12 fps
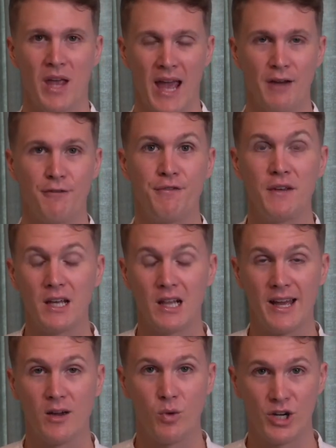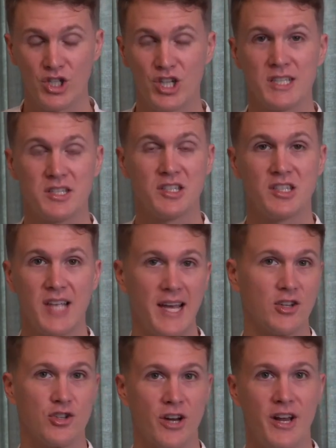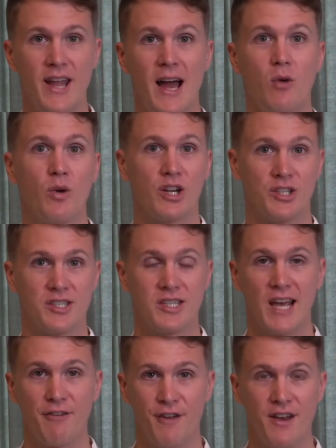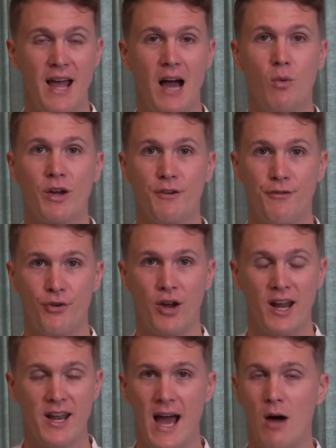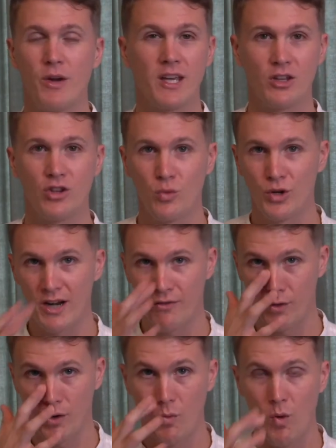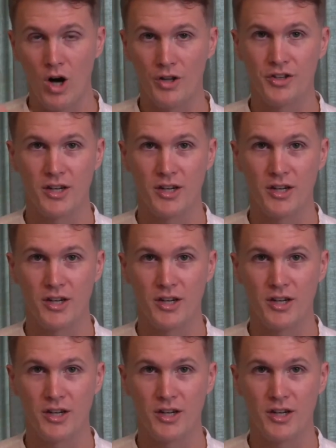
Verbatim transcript: and feel like we're just in sanctuary and now we are safe and now we are free and now we can do whatever we want.